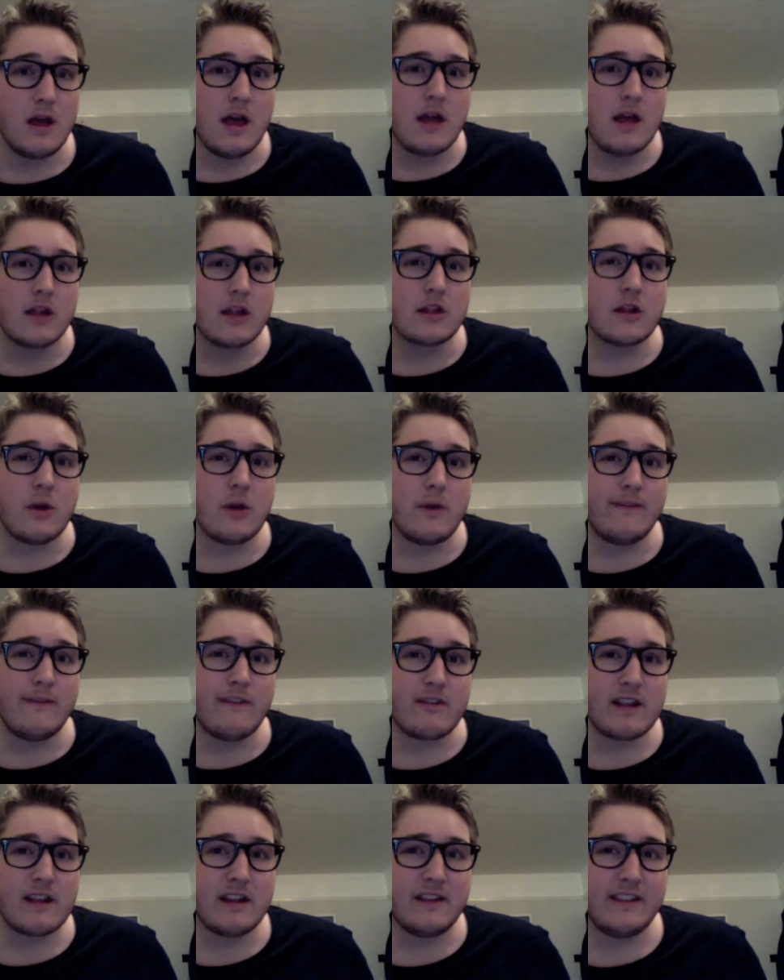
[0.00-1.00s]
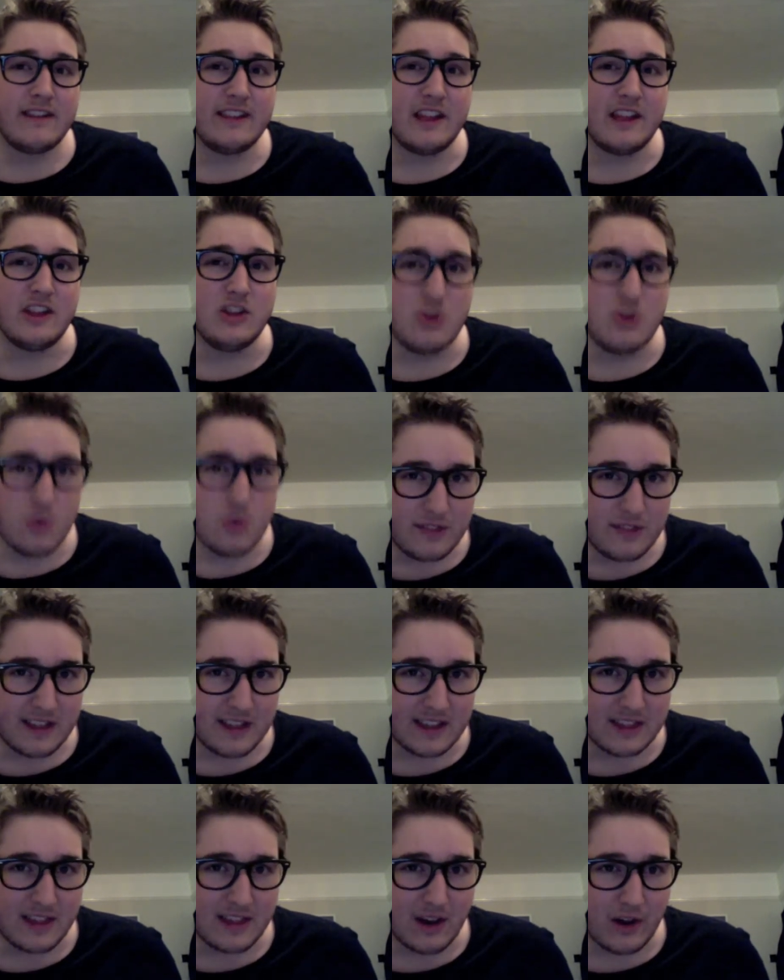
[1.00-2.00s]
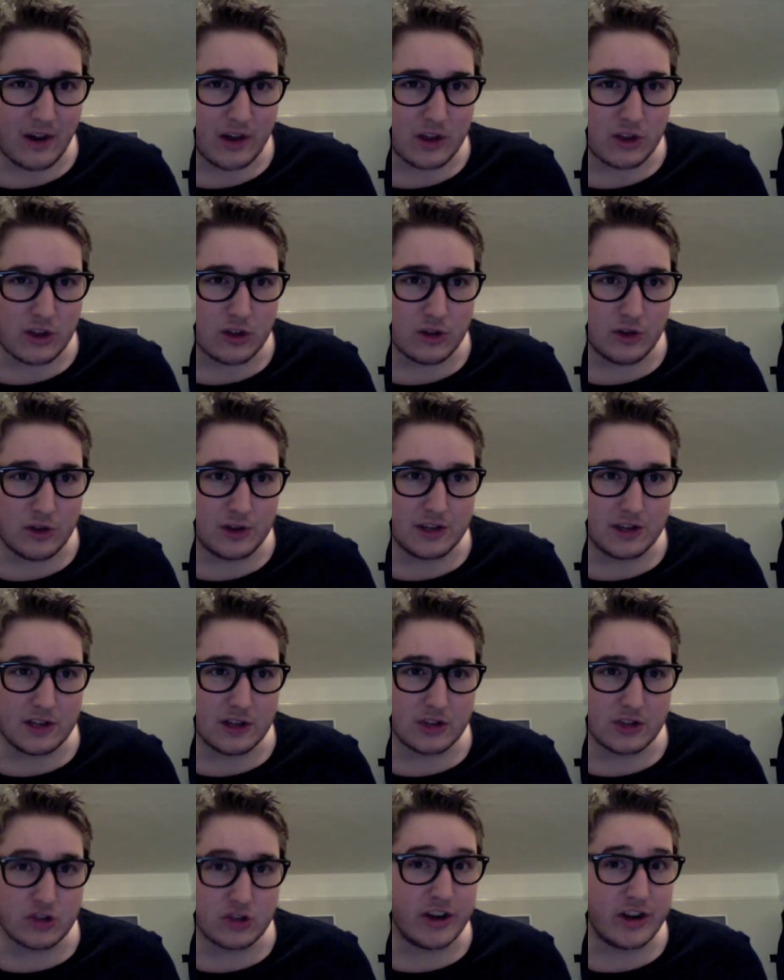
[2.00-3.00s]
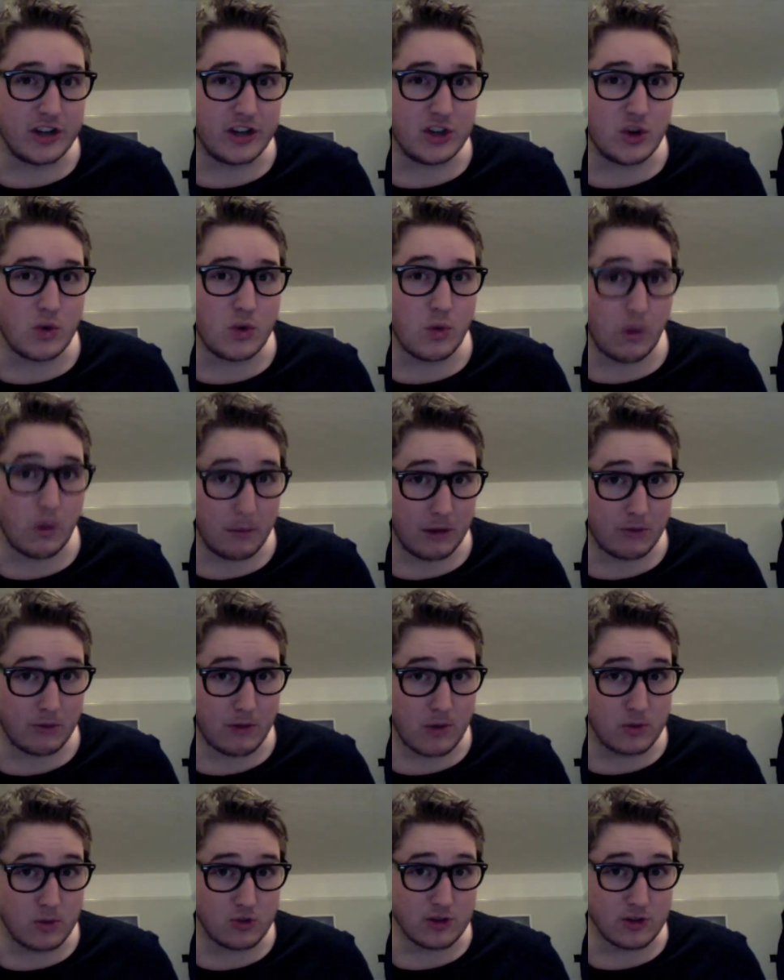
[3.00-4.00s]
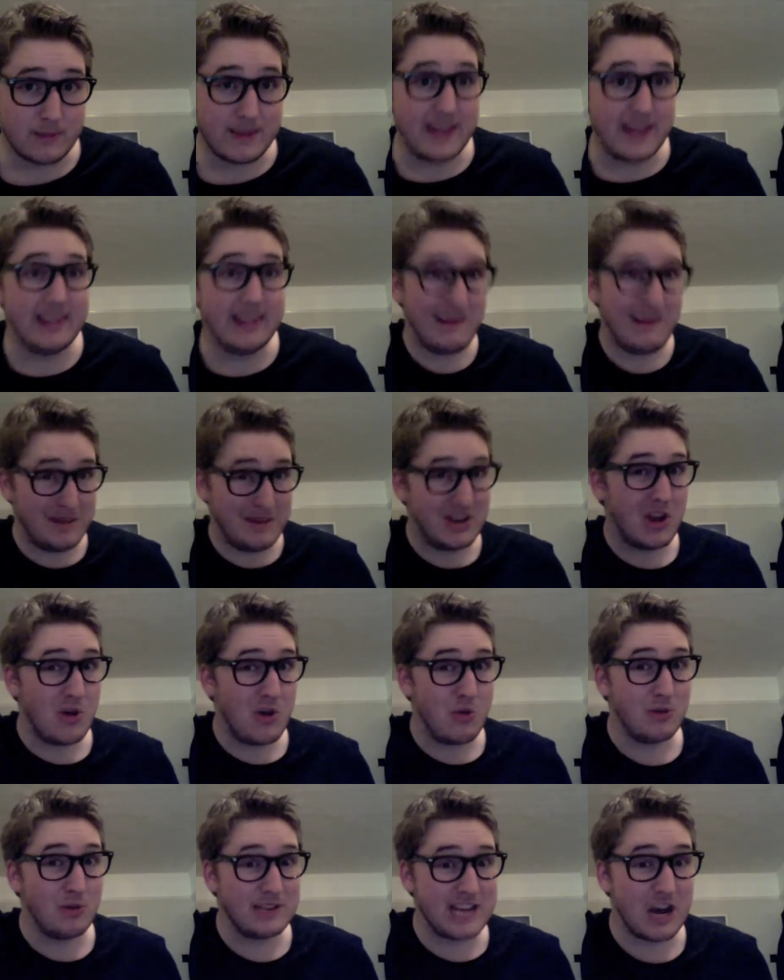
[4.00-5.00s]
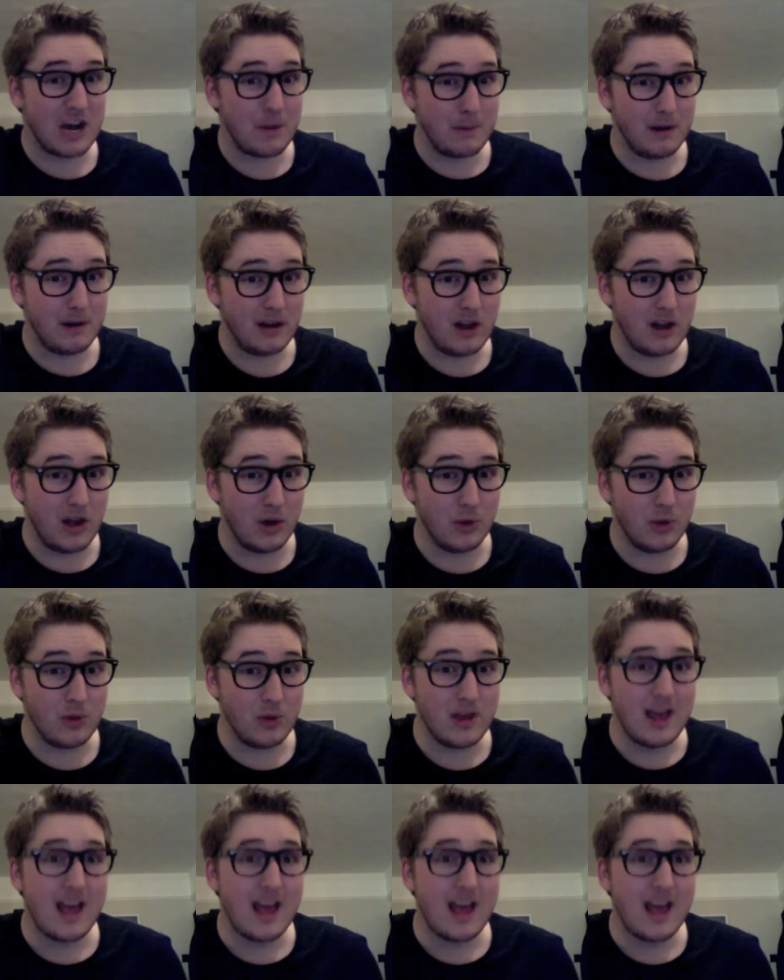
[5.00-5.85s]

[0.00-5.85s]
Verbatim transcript: So if there's anything that you think that I should uh, try and do on my road trip, then let me know down below